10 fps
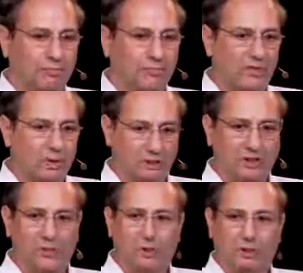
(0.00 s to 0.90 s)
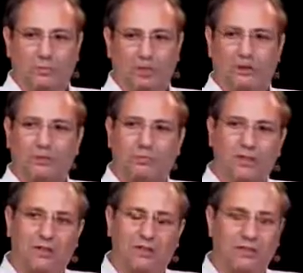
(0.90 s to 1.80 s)
nobody talked about it, but
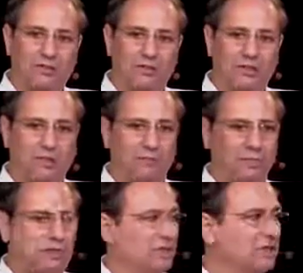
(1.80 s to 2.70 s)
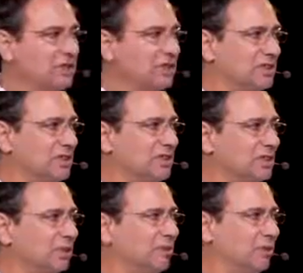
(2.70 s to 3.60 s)
I think the FPGAs is
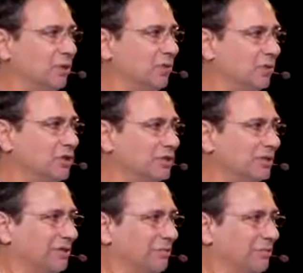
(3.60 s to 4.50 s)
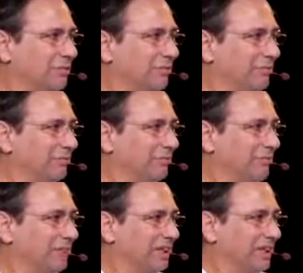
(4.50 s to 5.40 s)
excellent for innovation.
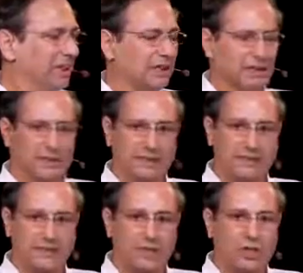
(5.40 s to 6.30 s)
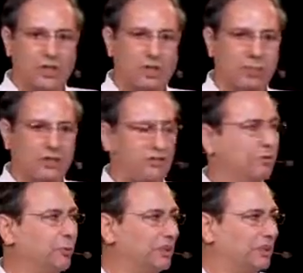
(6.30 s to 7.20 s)
Mm-hmm. It has so much
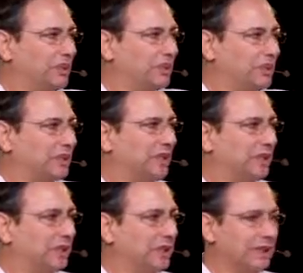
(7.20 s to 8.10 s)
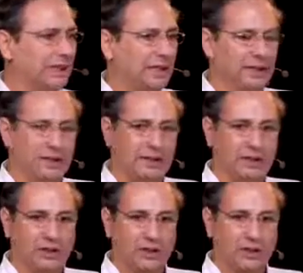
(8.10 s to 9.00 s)
freedom inside and
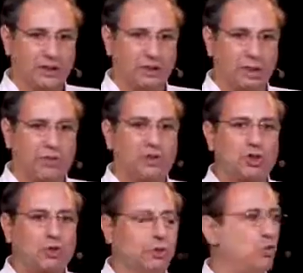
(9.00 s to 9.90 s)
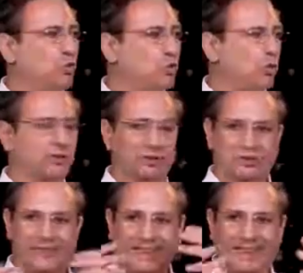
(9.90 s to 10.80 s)
so much to do
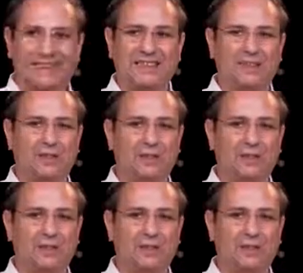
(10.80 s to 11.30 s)
next